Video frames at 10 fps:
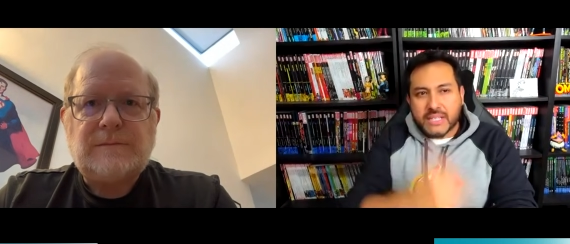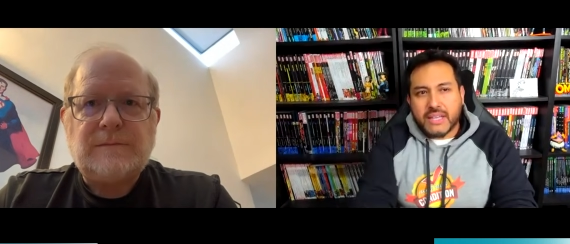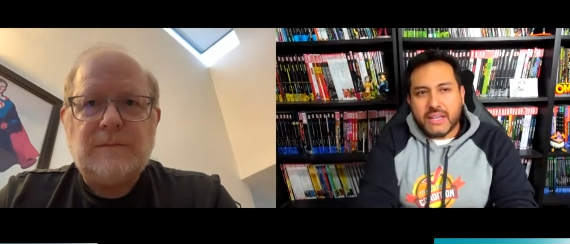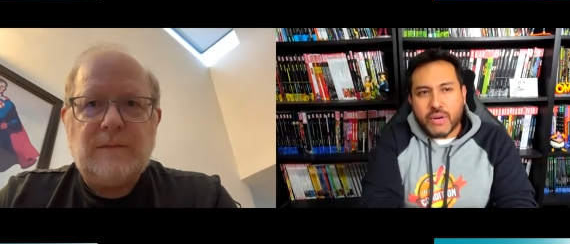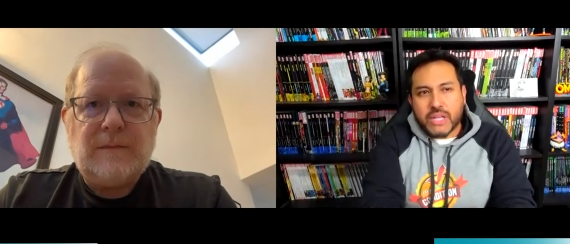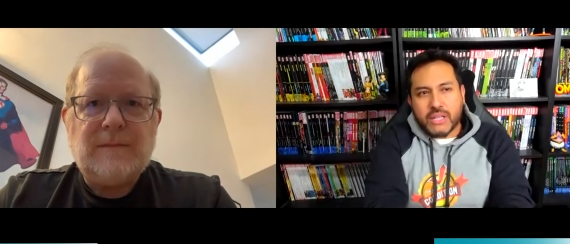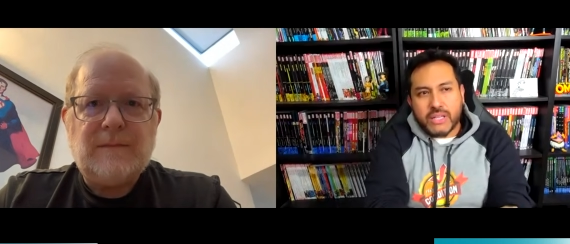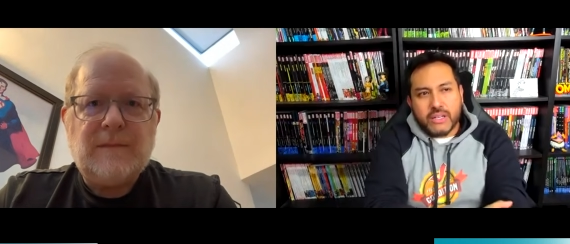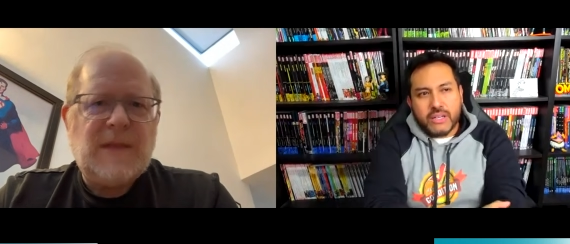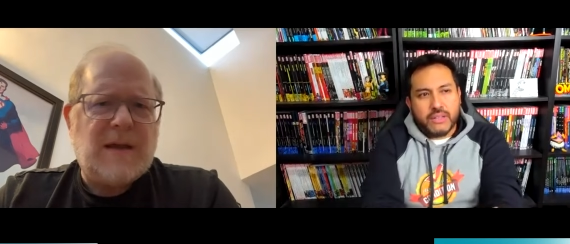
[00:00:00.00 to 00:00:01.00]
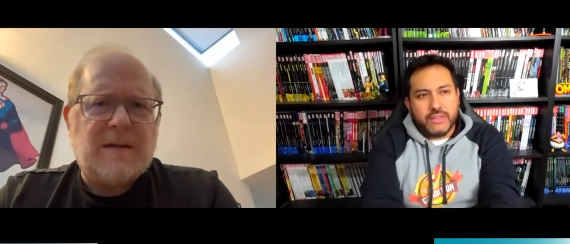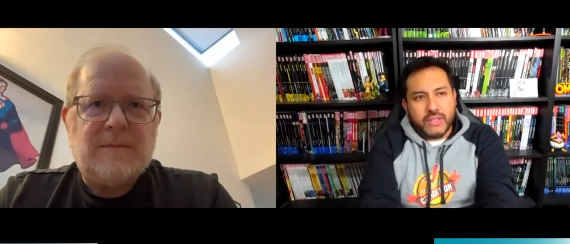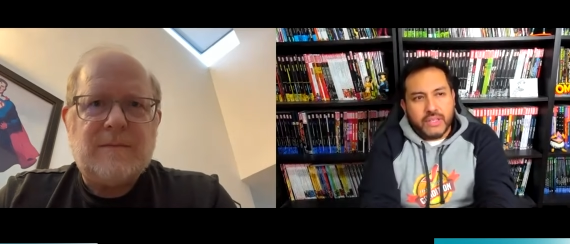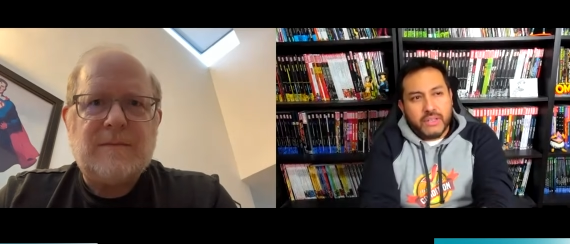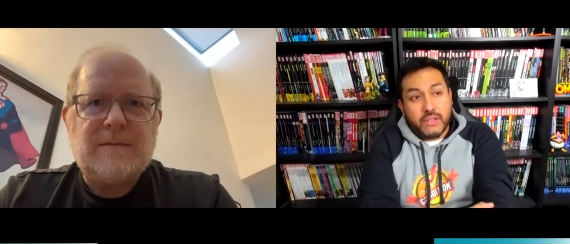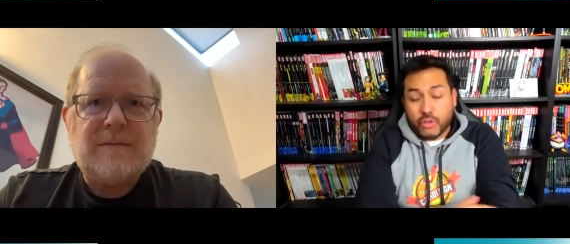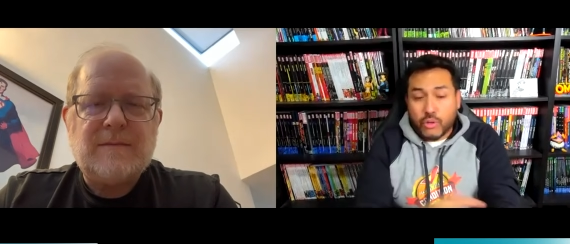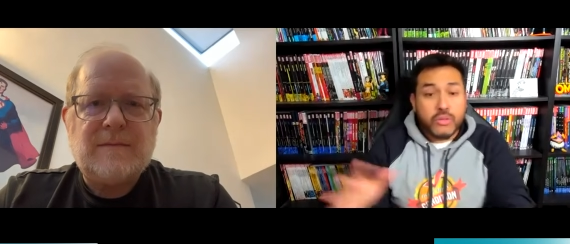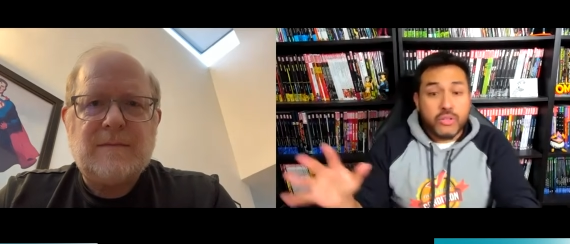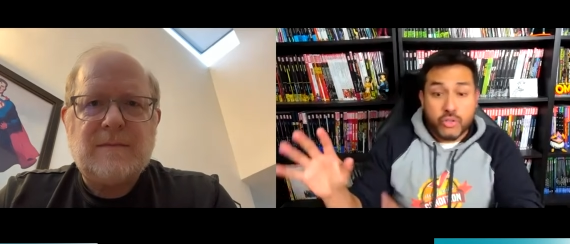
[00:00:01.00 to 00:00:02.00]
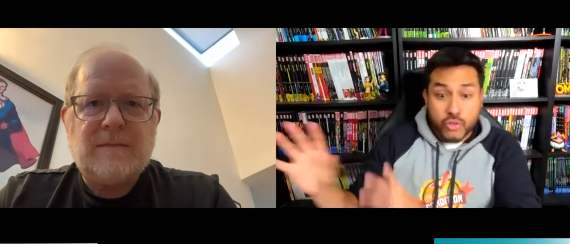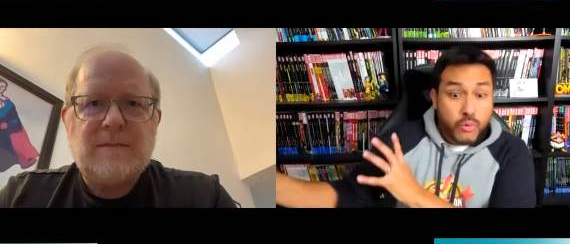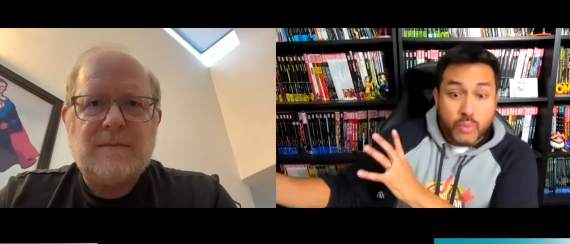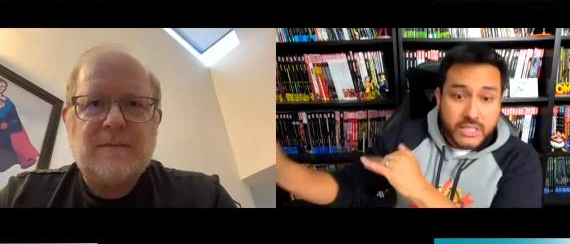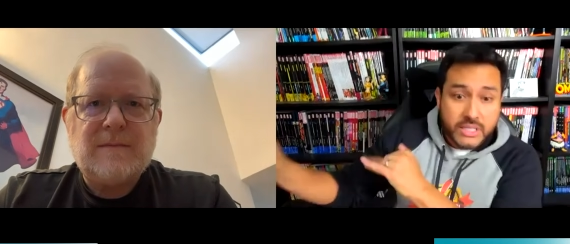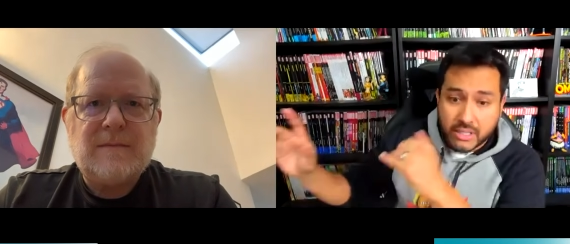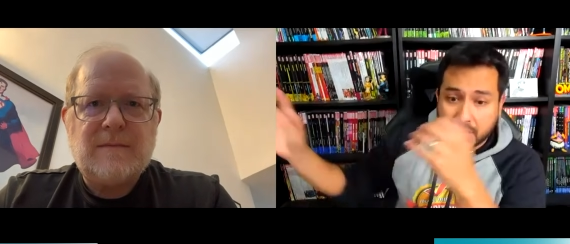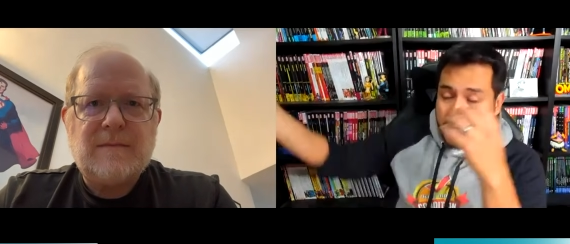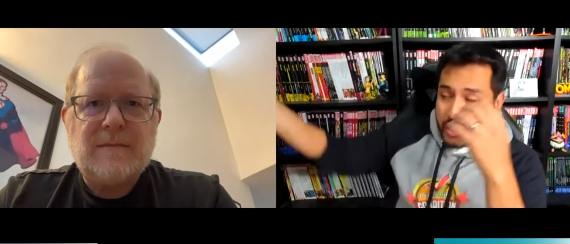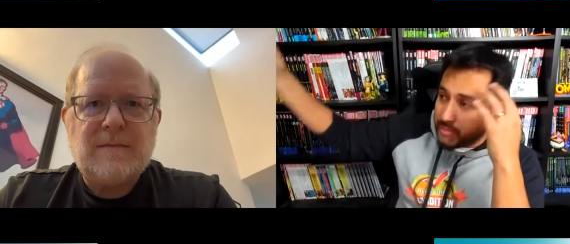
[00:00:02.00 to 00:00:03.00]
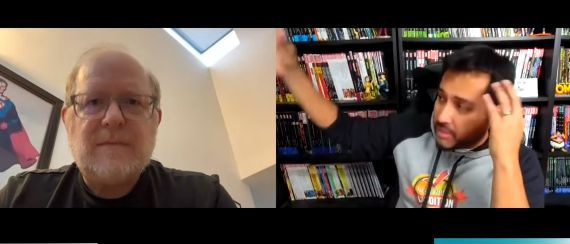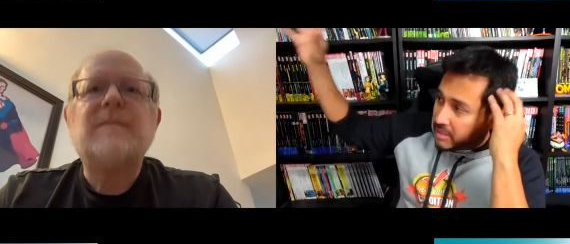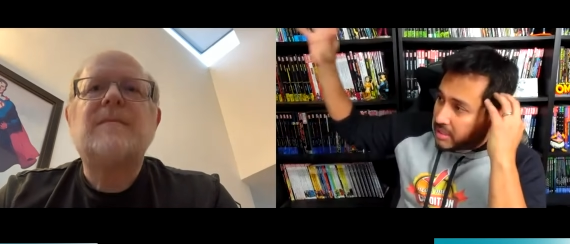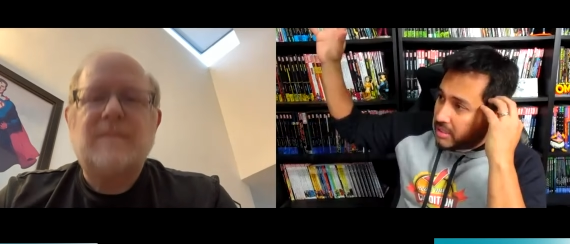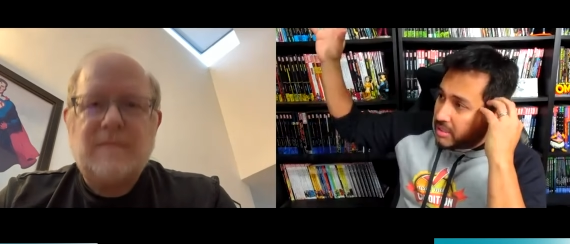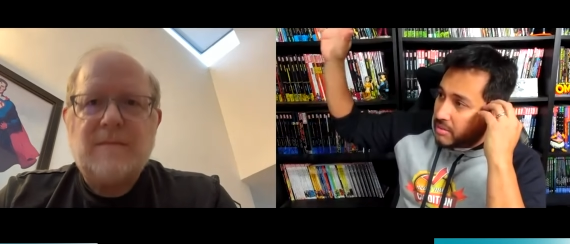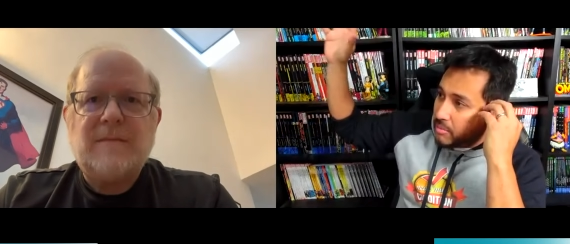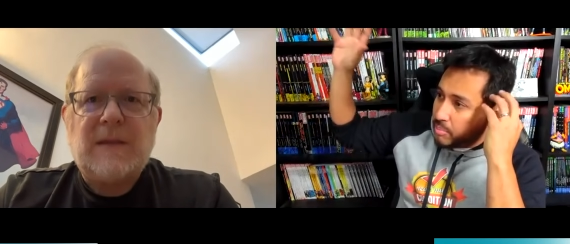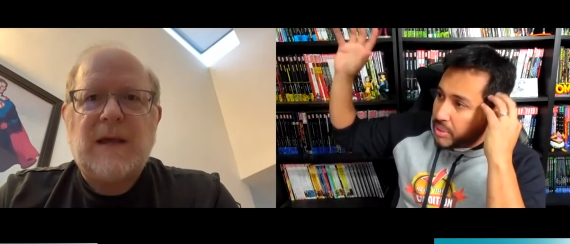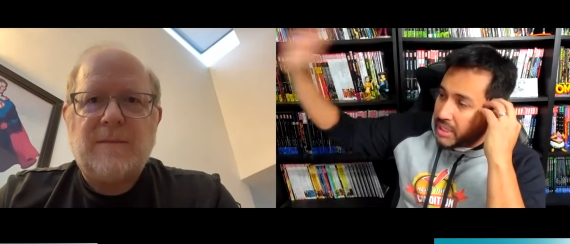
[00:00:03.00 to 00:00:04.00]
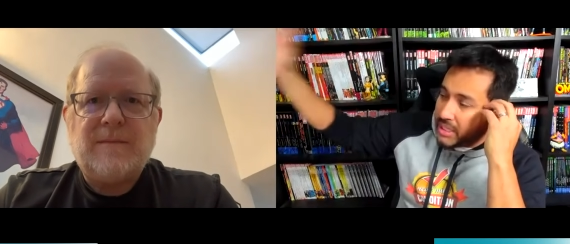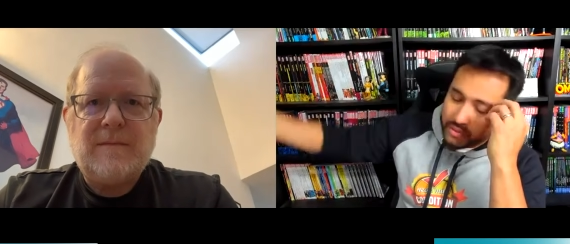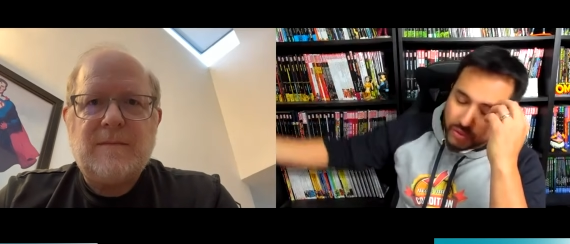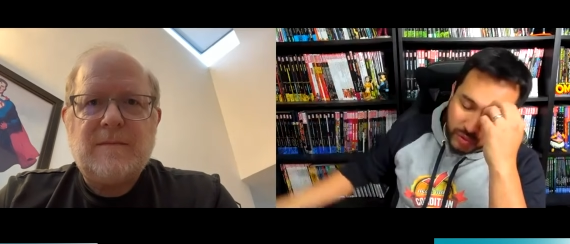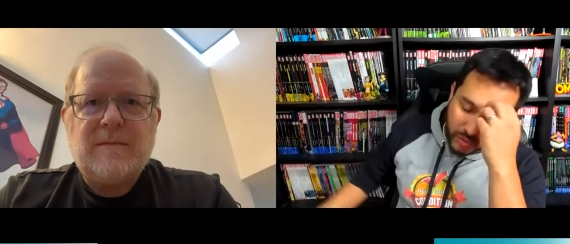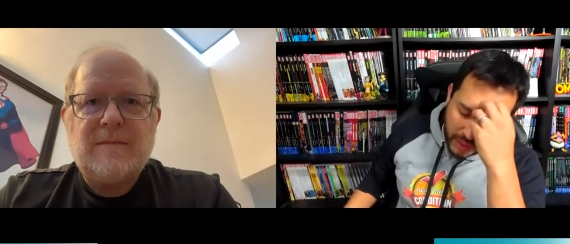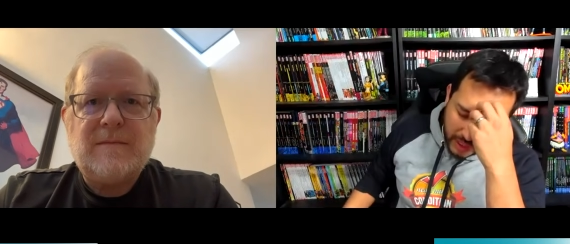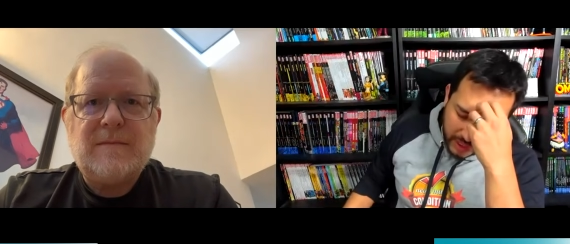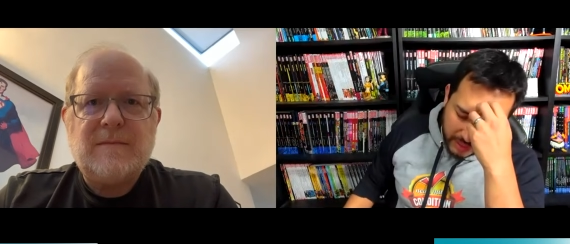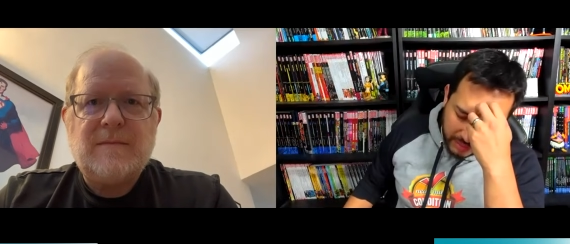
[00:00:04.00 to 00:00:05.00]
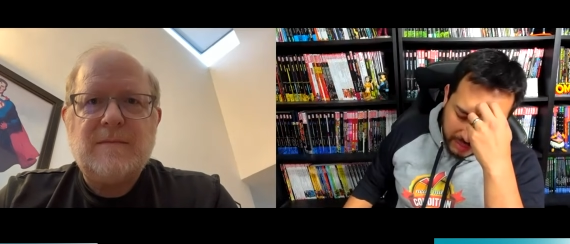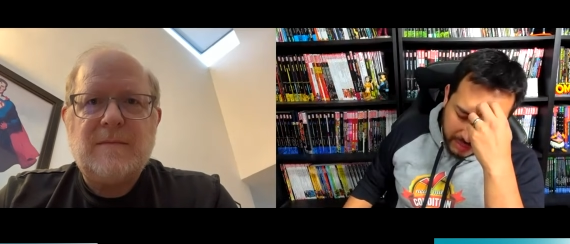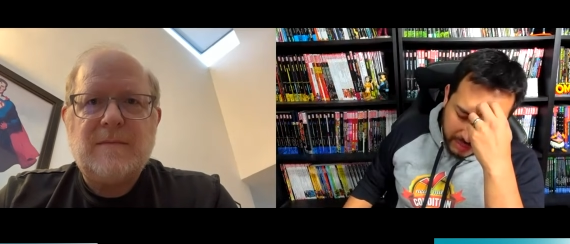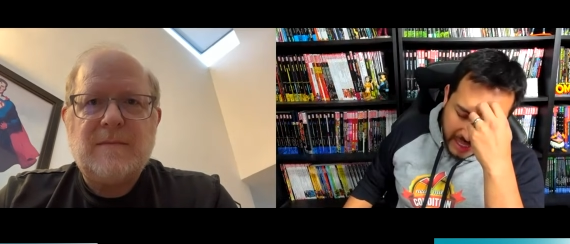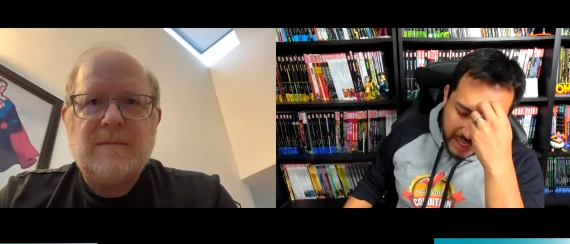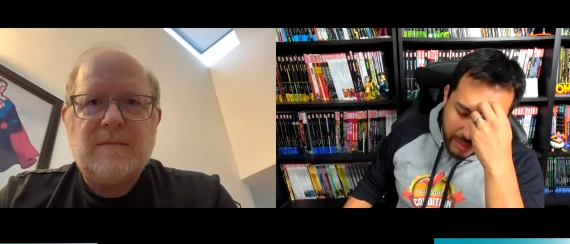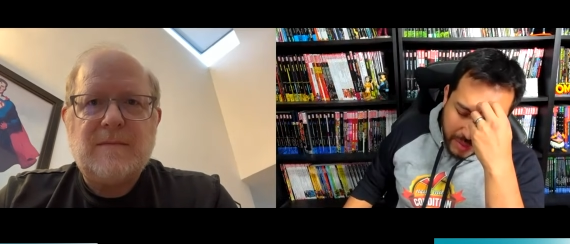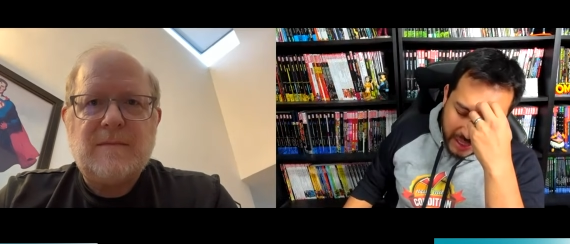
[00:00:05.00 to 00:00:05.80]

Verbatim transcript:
Speaker 1: that, right? Like uh, the, the the the Jodorowsky library got me big, yeah. uh, thinking back